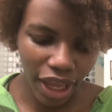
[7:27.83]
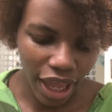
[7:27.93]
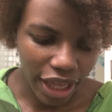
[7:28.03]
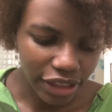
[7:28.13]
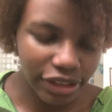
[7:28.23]

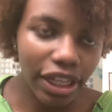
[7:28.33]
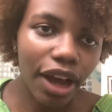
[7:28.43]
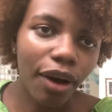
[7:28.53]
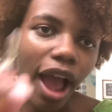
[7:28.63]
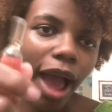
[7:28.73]
So
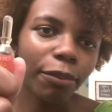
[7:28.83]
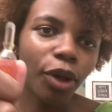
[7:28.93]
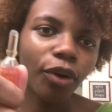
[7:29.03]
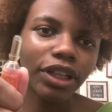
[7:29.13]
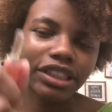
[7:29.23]
I'm
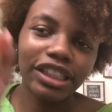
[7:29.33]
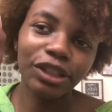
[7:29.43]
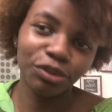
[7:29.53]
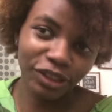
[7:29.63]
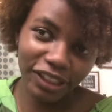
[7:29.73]
going to
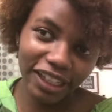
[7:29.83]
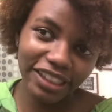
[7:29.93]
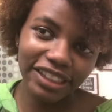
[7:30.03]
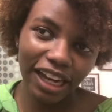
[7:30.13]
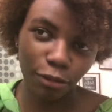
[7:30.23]
use
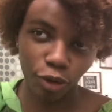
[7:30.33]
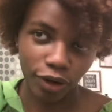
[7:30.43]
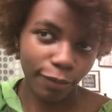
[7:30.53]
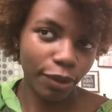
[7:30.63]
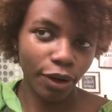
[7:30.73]
this, and I'm going
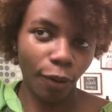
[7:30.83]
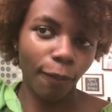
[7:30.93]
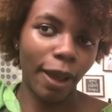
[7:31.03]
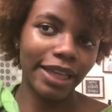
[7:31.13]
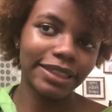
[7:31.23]
to put it on
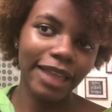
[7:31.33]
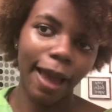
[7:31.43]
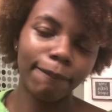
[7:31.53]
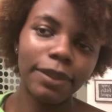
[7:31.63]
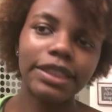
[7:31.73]
my
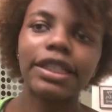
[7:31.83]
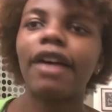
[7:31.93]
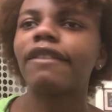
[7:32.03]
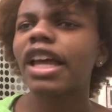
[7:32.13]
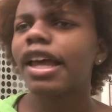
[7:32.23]
scalp and stuff.
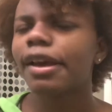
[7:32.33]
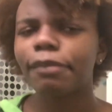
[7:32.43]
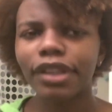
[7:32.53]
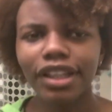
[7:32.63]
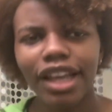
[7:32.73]

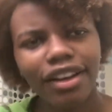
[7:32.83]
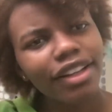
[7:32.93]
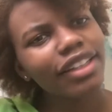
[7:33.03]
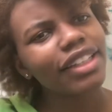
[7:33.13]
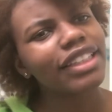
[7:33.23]
But look how
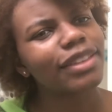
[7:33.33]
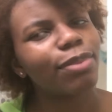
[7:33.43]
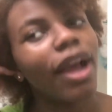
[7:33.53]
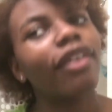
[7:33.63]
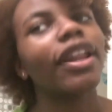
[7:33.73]
good this
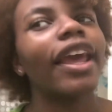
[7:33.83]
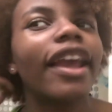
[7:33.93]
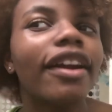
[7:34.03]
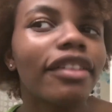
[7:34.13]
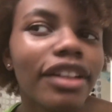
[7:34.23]
brown
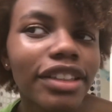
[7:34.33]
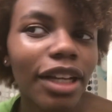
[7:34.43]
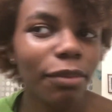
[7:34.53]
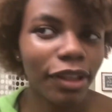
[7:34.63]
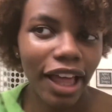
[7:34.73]
hair looks
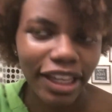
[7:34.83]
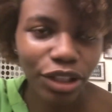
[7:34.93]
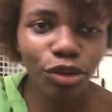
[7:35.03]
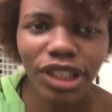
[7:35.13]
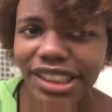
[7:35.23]
on me. Like, do
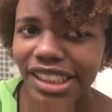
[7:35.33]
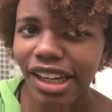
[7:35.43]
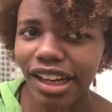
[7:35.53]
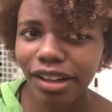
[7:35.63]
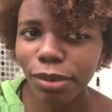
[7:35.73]
you need to see
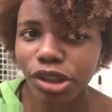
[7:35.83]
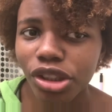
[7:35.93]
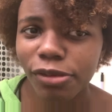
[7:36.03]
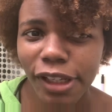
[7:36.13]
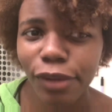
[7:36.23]
another picture
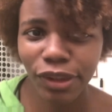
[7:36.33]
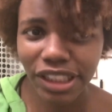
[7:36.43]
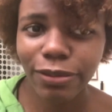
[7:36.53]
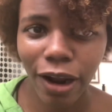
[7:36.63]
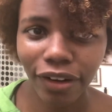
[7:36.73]
of me with
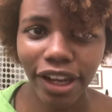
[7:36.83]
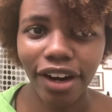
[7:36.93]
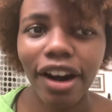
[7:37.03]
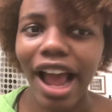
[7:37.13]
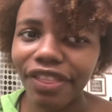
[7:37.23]
this brown
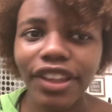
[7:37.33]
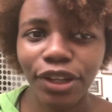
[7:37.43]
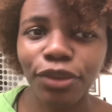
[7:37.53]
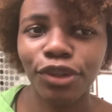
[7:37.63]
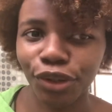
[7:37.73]
hair? I think
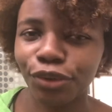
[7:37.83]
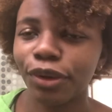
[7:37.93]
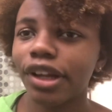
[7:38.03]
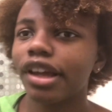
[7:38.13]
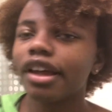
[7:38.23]
you do.
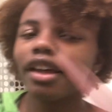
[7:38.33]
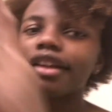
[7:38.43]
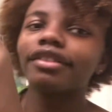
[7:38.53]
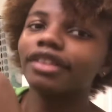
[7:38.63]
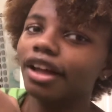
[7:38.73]

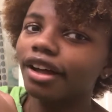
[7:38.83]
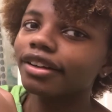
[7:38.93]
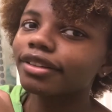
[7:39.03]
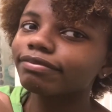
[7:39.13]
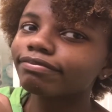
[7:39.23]

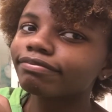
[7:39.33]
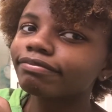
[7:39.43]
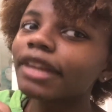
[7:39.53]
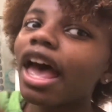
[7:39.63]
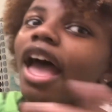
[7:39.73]
Look.
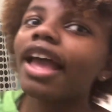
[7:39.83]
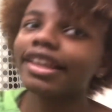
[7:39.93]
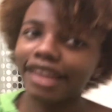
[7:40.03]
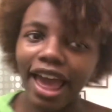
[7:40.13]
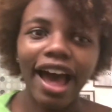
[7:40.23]

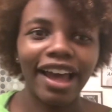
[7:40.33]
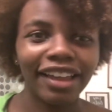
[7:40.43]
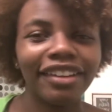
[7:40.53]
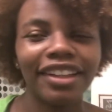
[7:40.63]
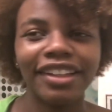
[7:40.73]
Yeah, it
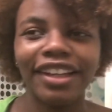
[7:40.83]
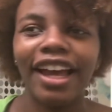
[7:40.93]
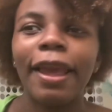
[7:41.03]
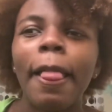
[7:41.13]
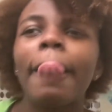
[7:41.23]
looked
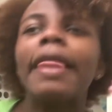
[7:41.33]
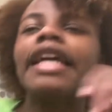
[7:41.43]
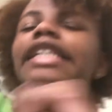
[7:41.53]
good. It's